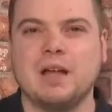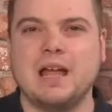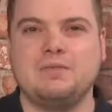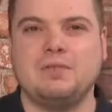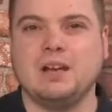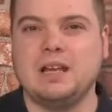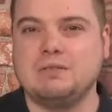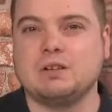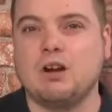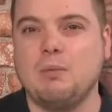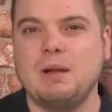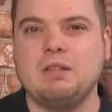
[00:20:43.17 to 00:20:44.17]
Either leave a
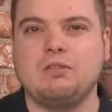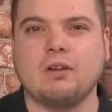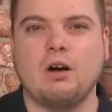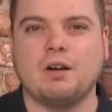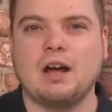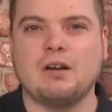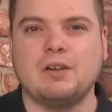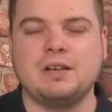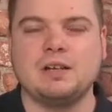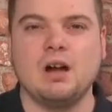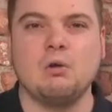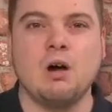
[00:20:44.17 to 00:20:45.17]
comment on our
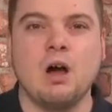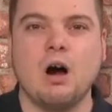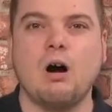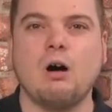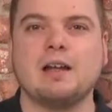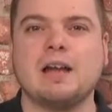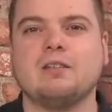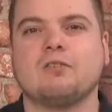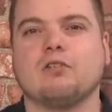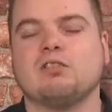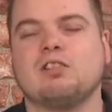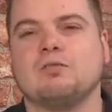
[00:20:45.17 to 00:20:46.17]
video or get in
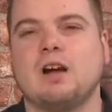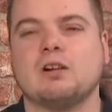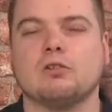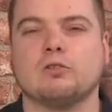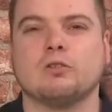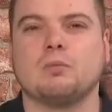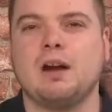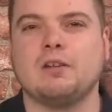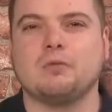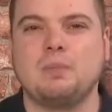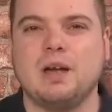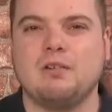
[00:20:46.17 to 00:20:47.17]
touch with our customer
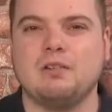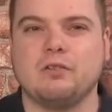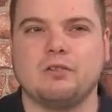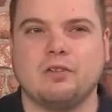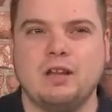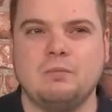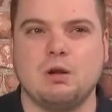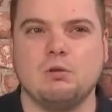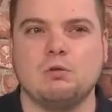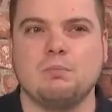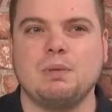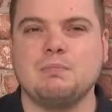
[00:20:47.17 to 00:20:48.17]
experience team who
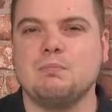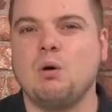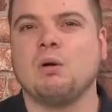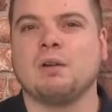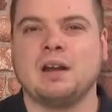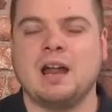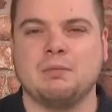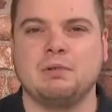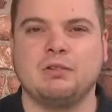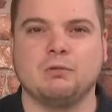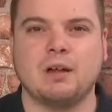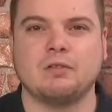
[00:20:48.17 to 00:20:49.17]
will be more than
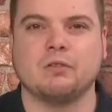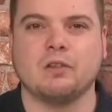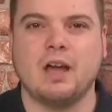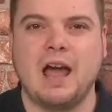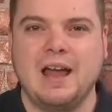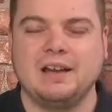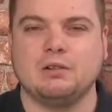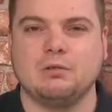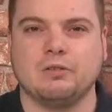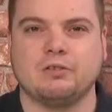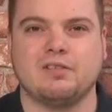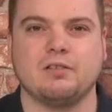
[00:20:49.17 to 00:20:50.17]
happy to answer any
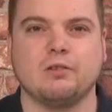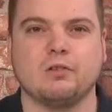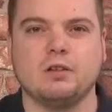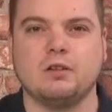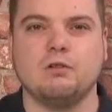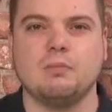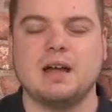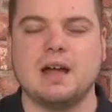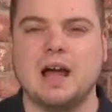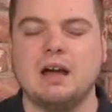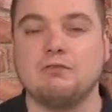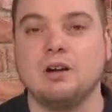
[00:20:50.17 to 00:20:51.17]
questions you may
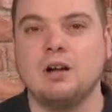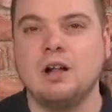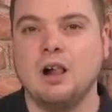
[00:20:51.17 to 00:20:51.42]
have.